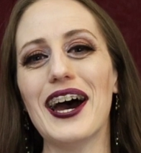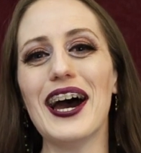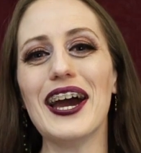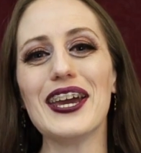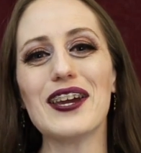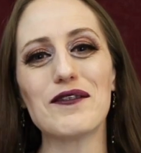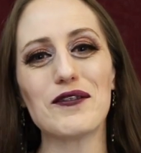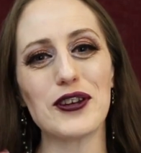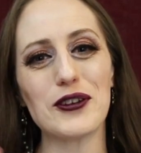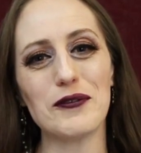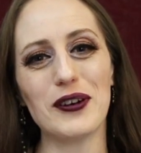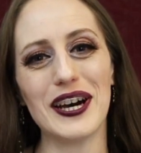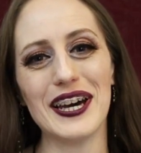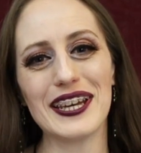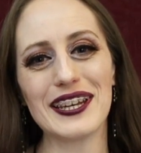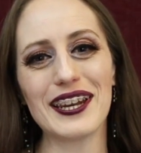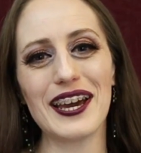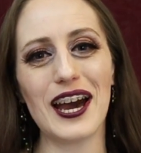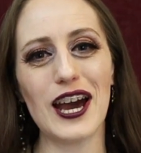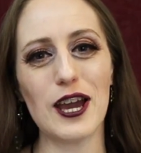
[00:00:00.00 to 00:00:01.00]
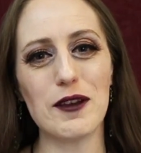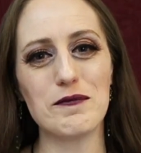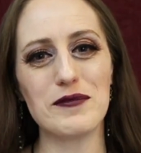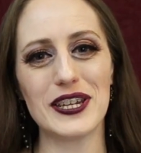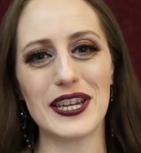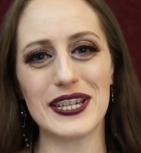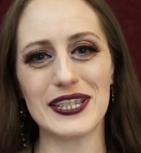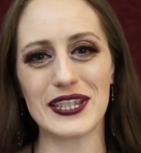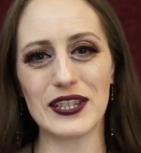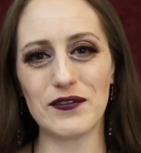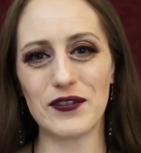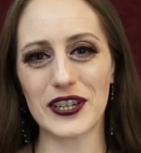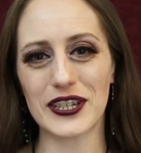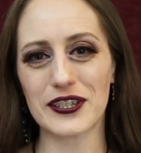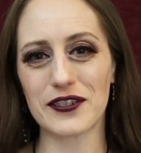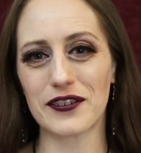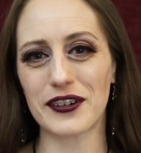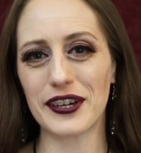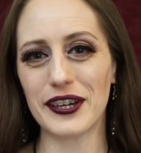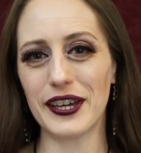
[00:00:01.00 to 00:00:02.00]
Hi everyone, I'm Daisy
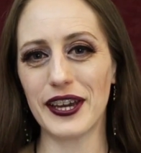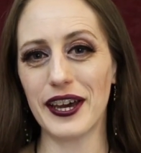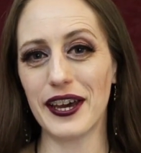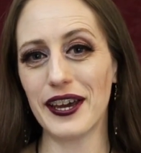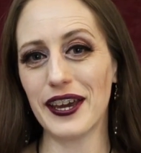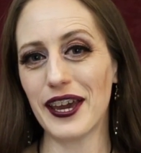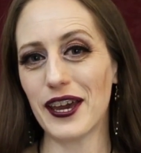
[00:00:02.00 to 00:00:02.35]
Victoria,